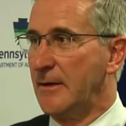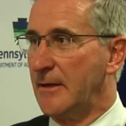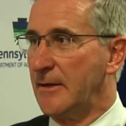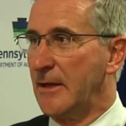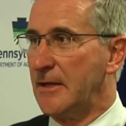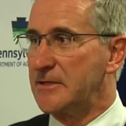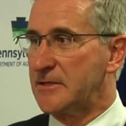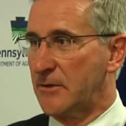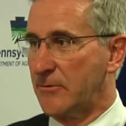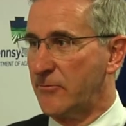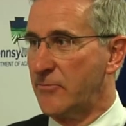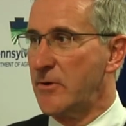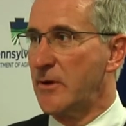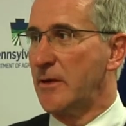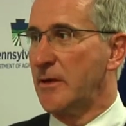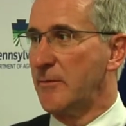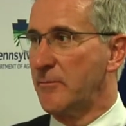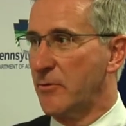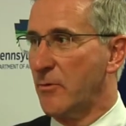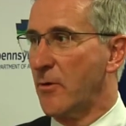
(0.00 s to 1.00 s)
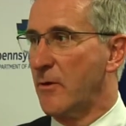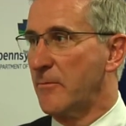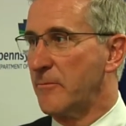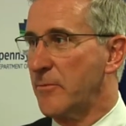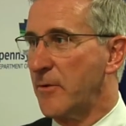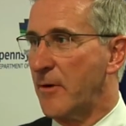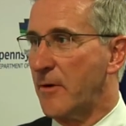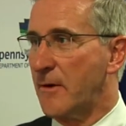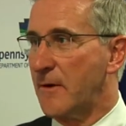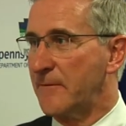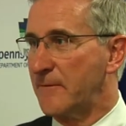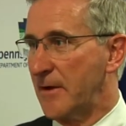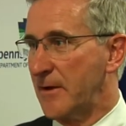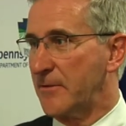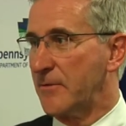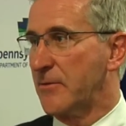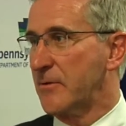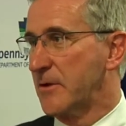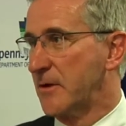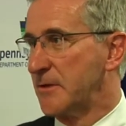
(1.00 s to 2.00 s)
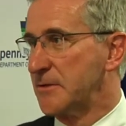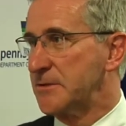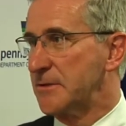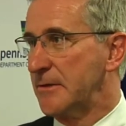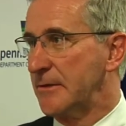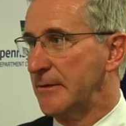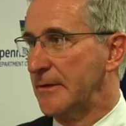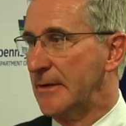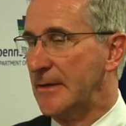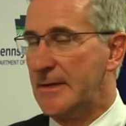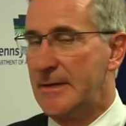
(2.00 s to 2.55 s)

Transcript: And that's a really important part of agriculture.